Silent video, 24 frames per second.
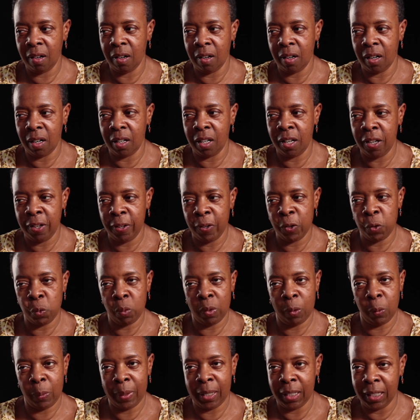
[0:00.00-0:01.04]
here's
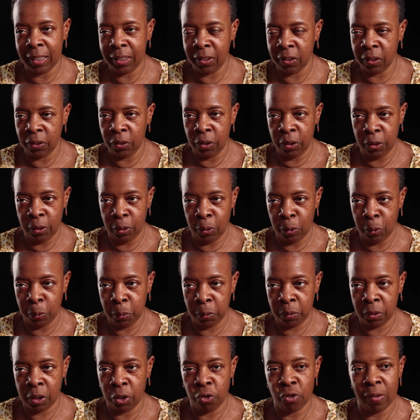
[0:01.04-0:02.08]
what we need to do
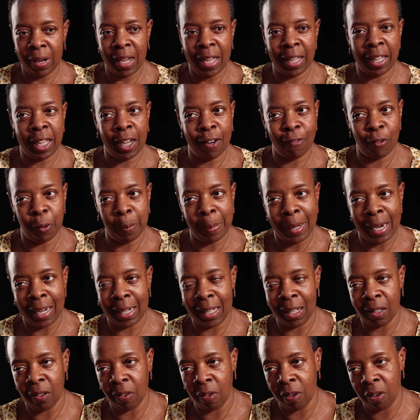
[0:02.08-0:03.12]
to drag everybody
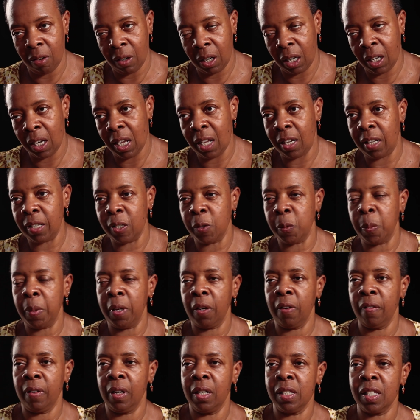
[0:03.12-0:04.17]
along in that
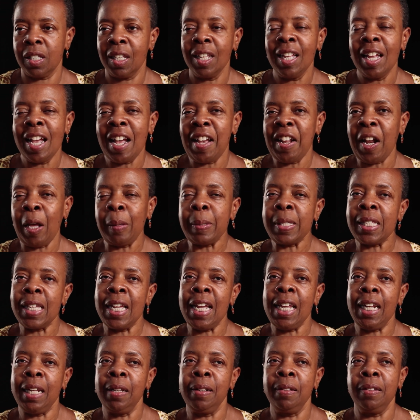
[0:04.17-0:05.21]
experience. And I'm not
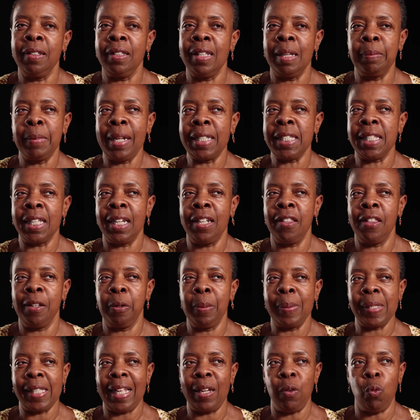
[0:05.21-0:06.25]
saying that it
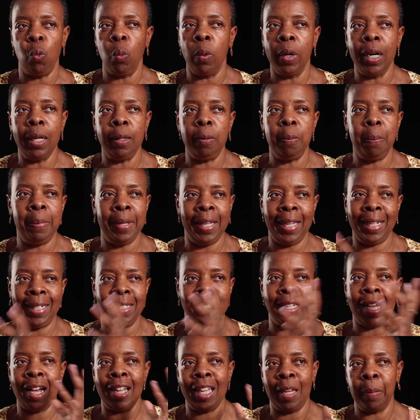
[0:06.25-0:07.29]
was like one big
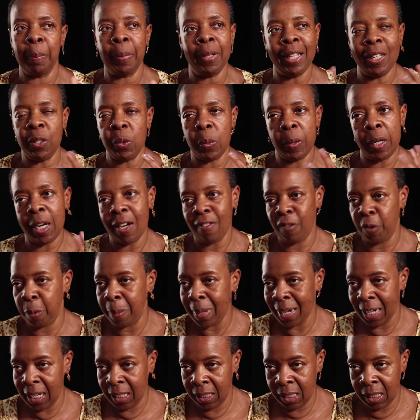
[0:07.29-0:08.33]
giant place where
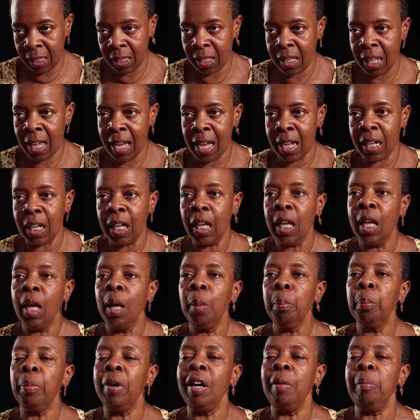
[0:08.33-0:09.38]
everybody did that,
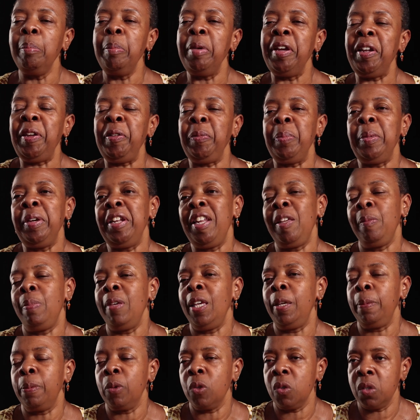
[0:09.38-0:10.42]
but many
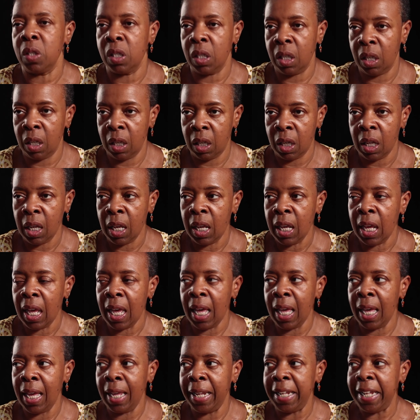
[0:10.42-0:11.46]
people did.
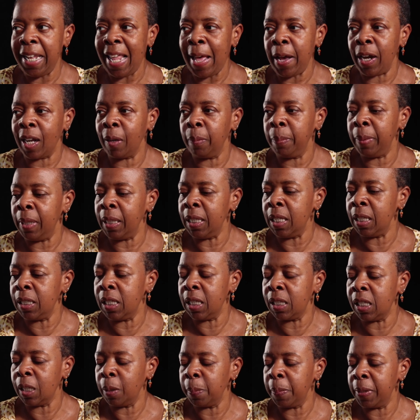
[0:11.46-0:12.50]
And that could be
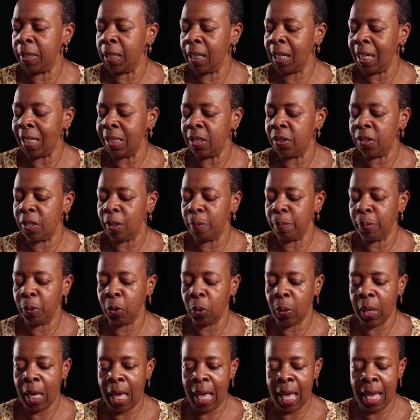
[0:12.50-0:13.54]
something as
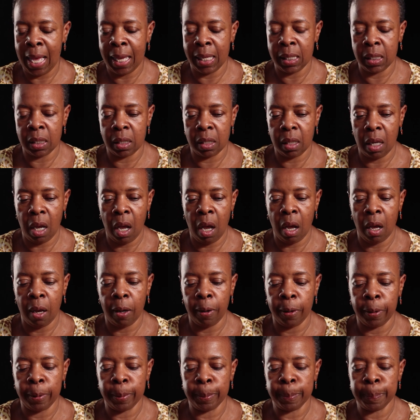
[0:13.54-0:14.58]
simple as
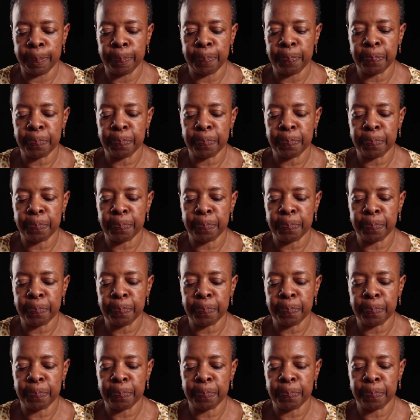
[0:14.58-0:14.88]
on